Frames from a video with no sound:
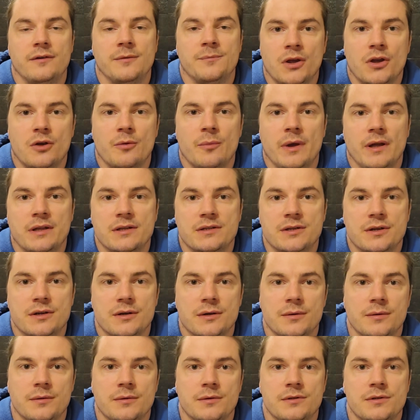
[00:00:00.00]
commit
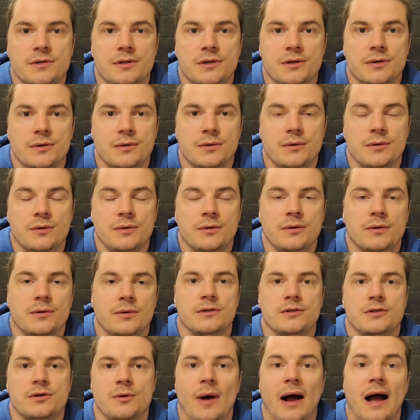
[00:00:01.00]
to
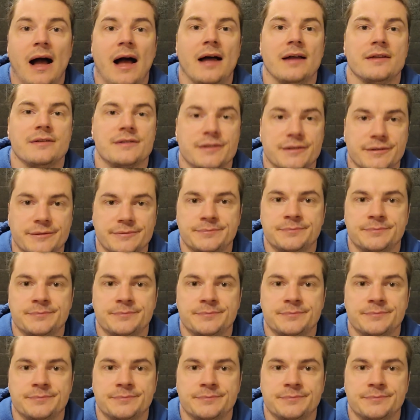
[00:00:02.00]
art.